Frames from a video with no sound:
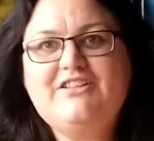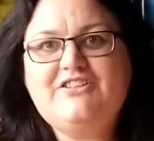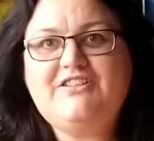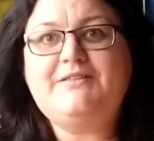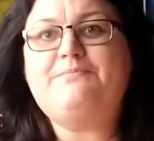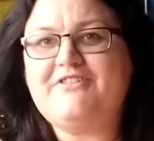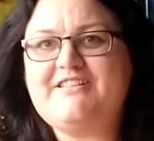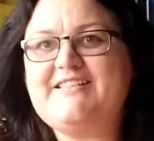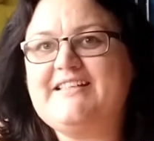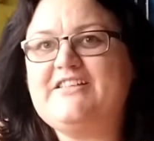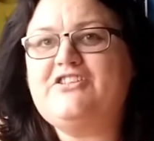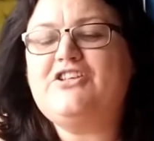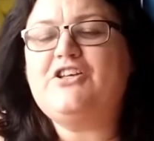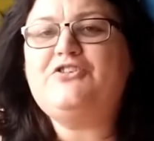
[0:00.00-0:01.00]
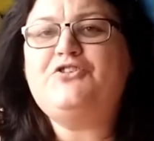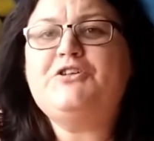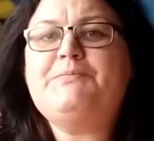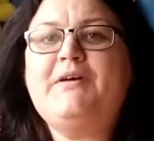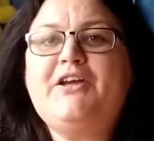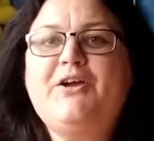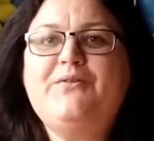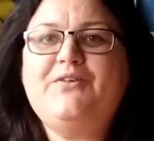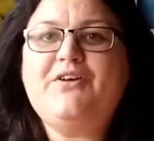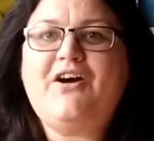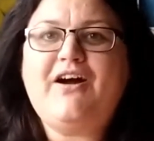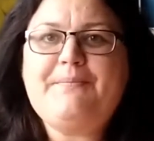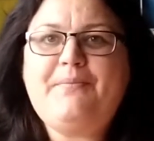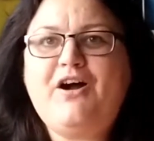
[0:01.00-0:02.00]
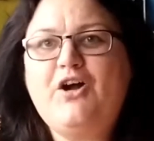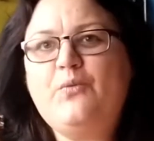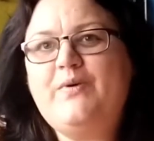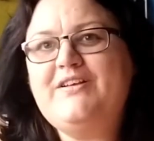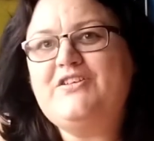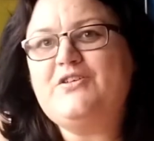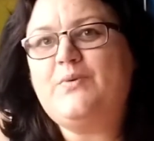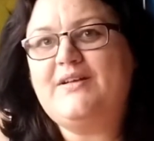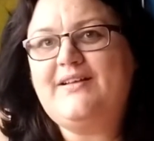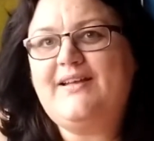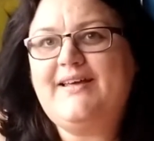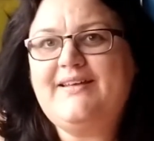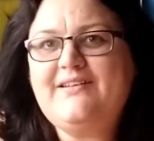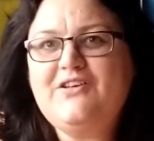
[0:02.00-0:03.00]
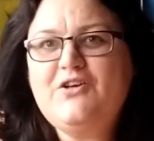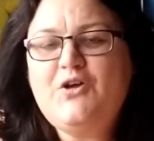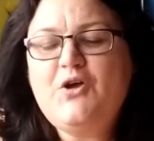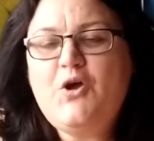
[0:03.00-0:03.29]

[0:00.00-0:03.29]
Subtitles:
she's British, so she talks about going to Hyde Park Winter Wonderland,